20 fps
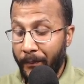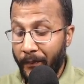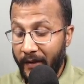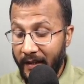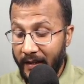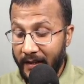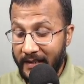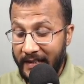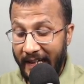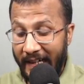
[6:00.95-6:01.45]

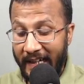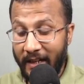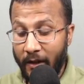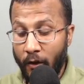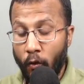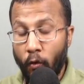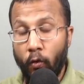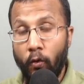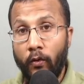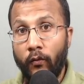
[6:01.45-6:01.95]
the second
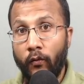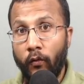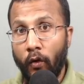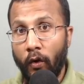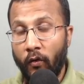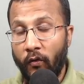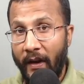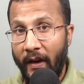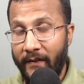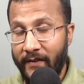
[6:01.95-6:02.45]
row
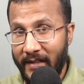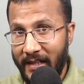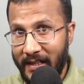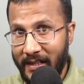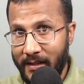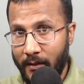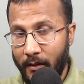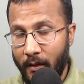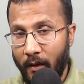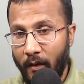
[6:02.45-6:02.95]
4 5
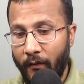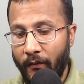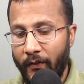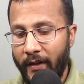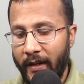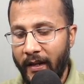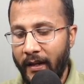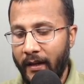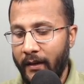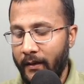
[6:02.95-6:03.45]
6 of
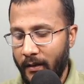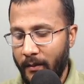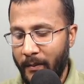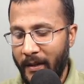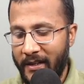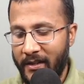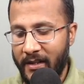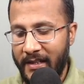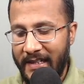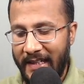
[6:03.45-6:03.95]
the
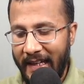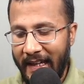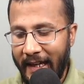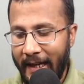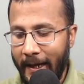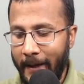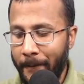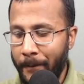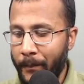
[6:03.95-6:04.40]
matrix A,